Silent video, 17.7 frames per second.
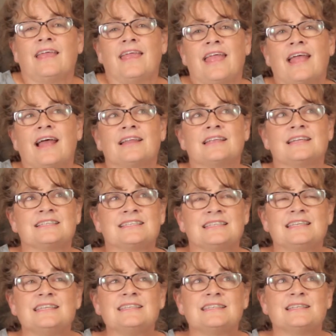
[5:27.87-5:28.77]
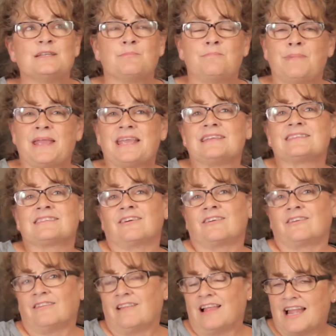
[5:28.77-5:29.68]
and it's easy to base
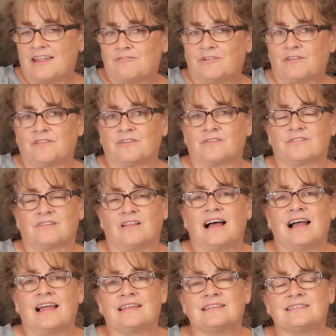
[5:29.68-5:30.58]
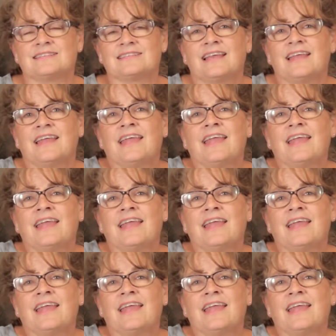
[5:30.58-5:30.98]
our life on those lies.